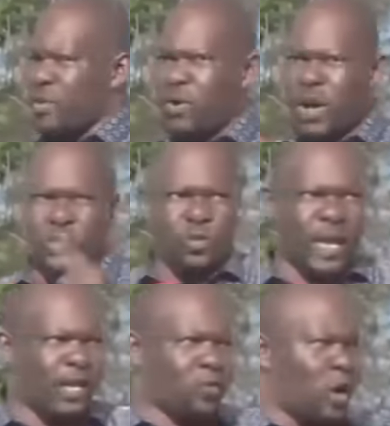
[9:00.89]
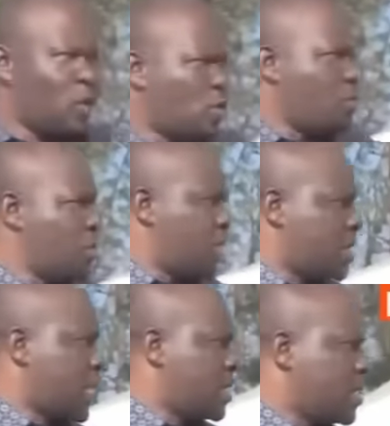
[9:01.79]
We don't want to lie to our
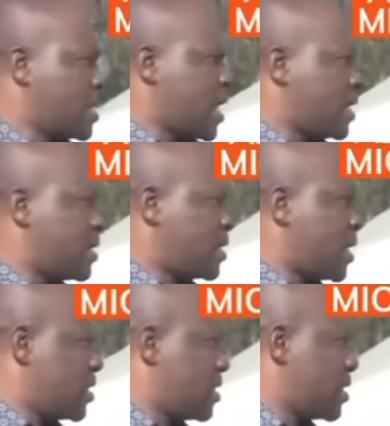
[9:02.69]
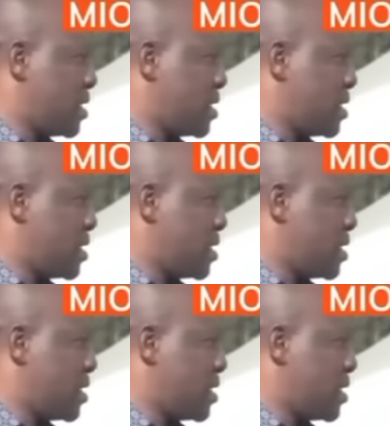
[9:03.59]
community at this early stage.